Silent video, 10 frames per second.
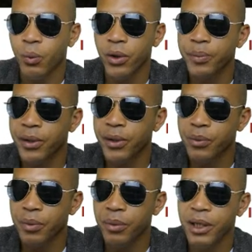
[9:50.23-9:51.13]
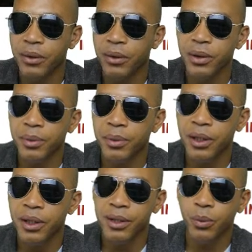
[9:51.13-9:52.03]
WordPress website, only
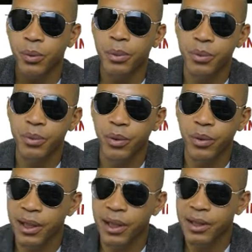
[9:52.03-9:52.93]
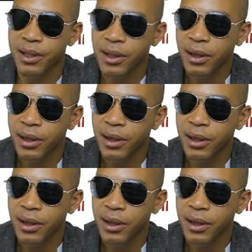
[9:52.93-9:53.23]
because WordPress websites,